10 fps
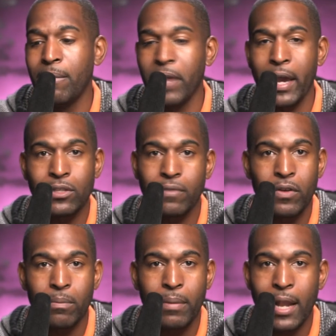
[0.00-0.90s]
They ask them
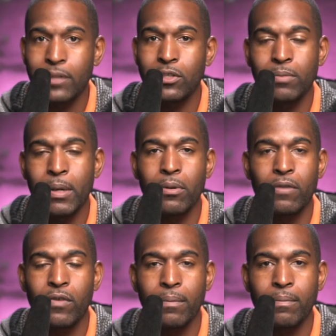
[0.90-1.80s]
for the ballots. These people
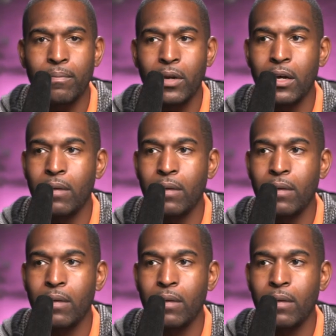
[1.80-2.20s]
are from